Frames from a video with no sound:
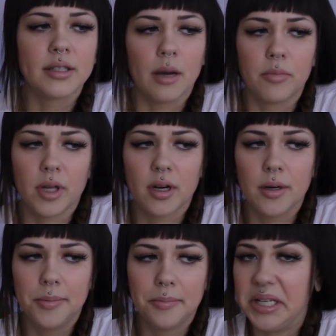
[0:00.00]

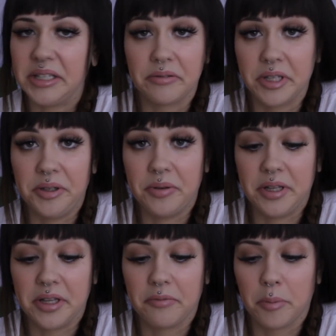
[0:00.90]
Tumblr didn't really do
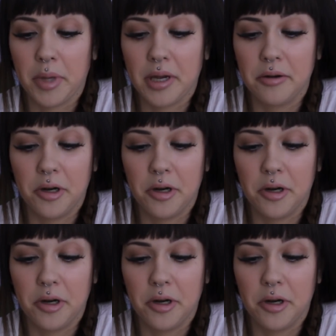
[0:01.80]
anything for me.